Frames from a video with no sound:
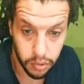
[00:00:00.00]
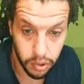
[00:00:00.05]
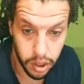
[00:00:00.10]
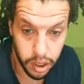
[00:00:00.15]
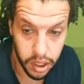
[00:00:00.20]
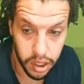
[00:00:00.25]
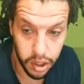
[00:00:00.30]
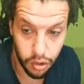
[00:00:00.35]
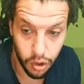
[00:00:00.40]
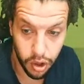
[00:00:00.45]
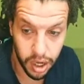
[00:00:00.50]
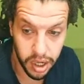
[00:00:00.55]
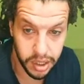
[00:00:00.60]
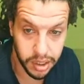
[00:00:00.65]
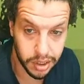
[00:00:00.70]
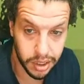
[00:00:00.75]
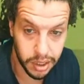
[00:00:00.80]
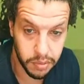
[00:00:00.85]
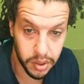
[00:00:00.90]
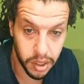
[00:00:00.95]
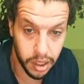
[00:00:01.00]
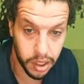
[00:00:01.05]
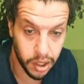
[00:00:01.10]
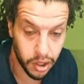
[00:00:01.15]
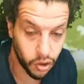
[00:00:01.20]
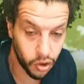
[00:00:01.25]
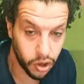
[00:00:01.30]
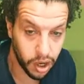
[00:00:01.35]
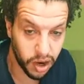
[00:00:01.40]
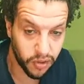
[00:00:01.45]
Well, you're not gonna see me.
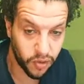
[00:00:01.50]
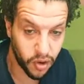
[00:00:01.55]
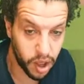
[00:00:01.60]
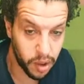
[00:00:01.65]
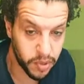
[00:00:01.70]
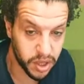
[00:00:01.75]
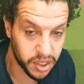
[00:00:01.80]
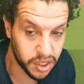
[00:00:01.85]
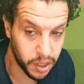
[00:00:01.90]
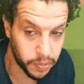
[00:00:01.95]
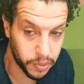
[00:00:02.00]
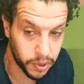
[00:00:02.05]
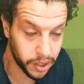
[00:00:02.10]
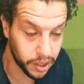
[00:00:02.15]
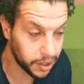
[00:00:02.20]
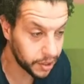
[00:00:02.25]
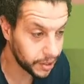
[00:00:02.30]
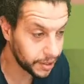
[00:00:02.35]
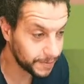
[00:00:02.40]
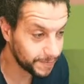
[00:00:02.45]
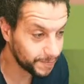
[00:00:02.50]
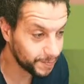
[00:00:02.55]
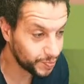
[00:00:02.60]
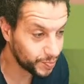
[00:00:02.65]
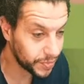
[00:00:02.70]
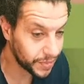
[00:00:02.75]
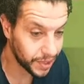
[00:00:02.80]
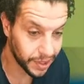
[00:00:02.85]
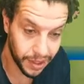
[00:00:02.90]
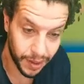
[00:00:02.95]
You're not gonna find me tipping.
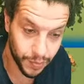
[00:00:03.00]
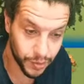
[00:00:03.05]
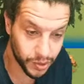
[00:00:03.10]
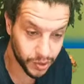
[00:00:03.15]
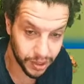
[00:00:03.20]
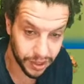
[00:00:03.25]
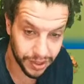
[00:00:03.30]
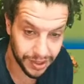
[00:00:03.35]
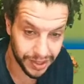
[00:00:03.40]
I'm.